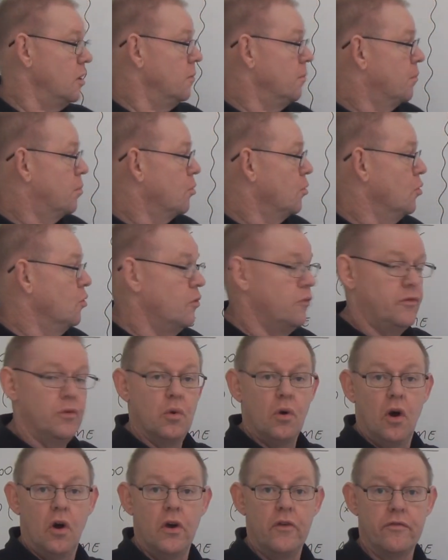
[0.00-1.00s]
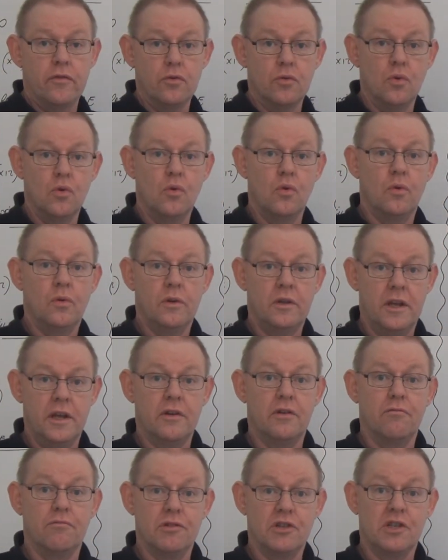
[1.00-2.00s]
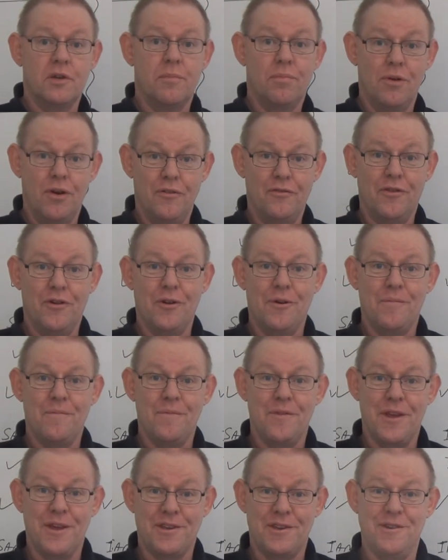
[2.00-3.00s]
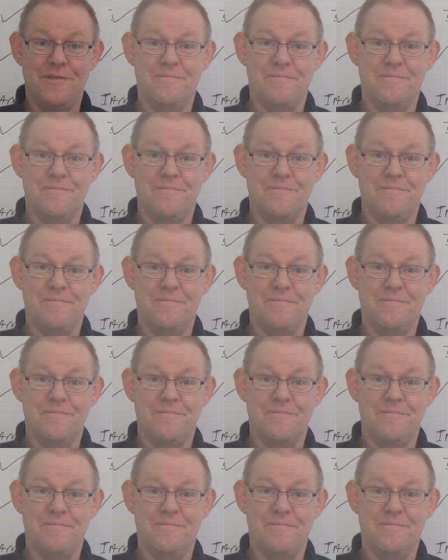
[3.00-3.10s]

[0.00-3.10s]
improve your overall debtor risk profile. Thank